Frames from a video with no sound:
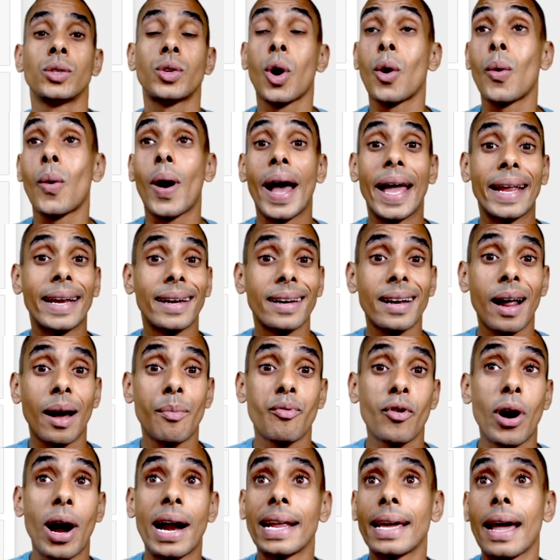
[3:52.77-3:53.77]
So I ended
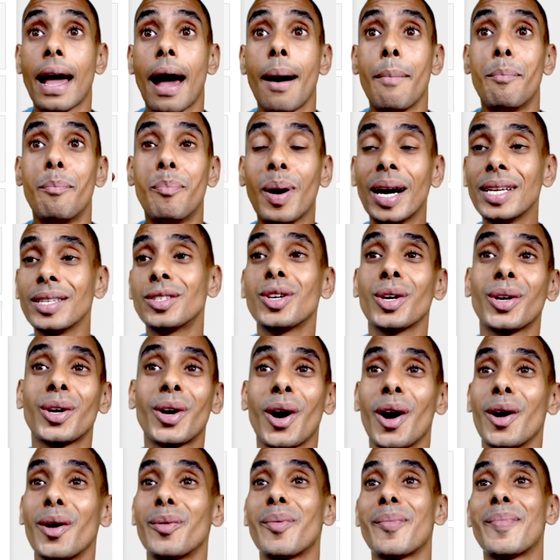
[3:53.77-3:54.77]
up writing a bunch of
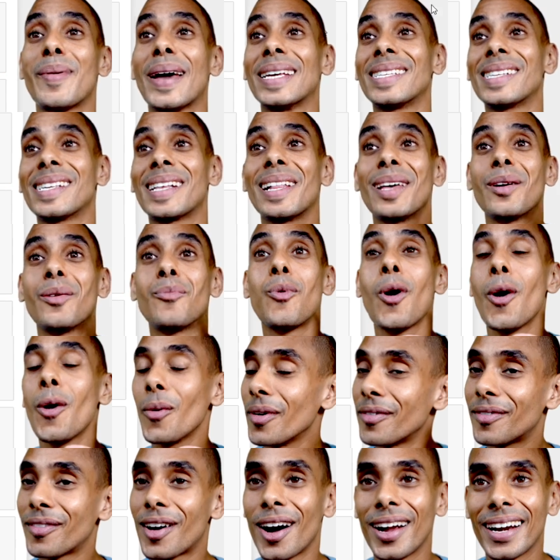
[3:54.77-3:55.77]
code, but basically what
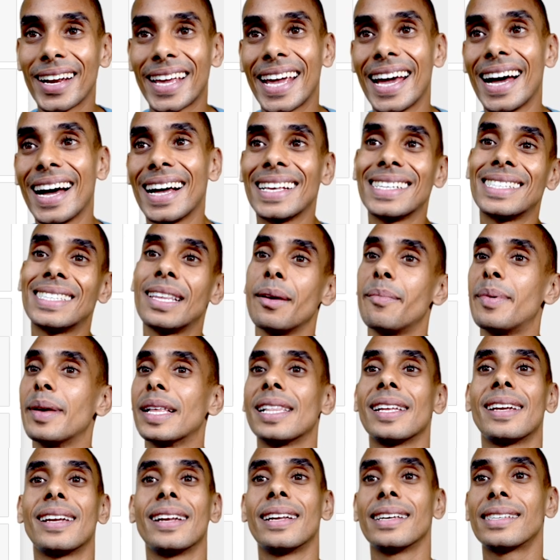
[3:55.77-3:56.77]
we've got here is the
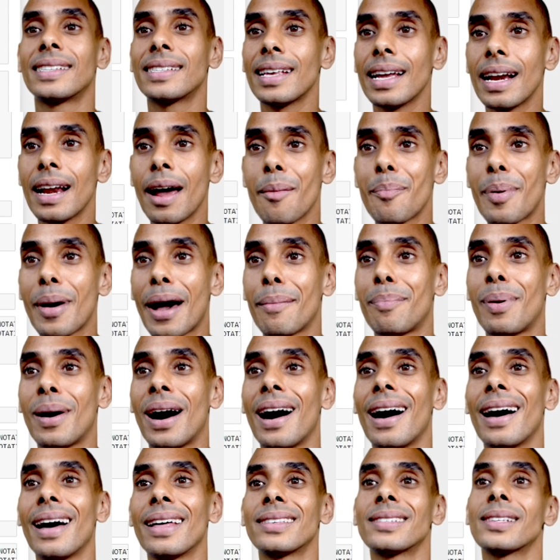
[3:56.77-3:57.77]
ability to set up our
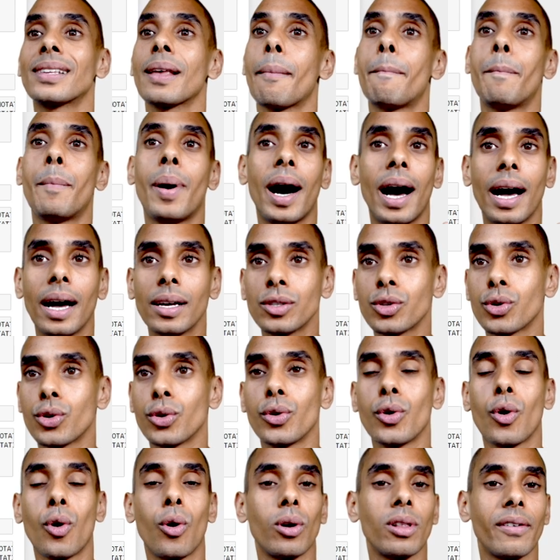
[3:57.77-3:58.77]
paths, pass
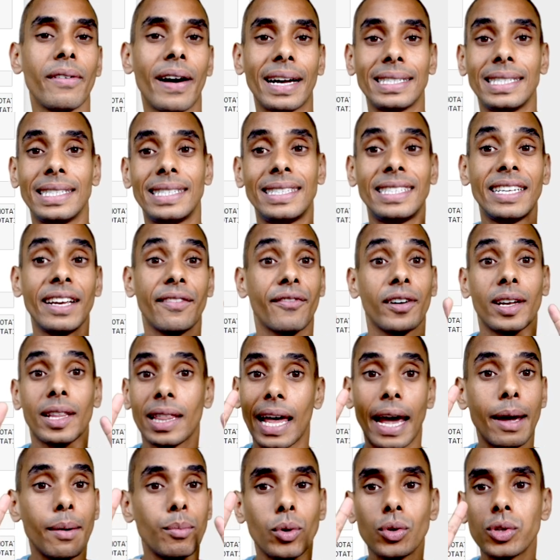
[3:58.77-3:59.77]
through all of our different
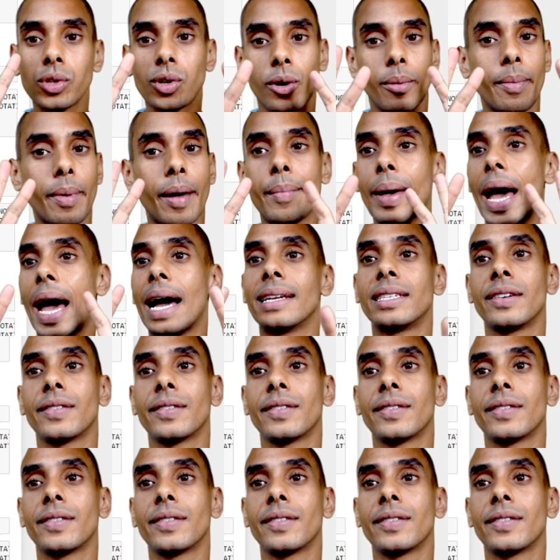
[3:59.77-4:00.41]
labels, so remember our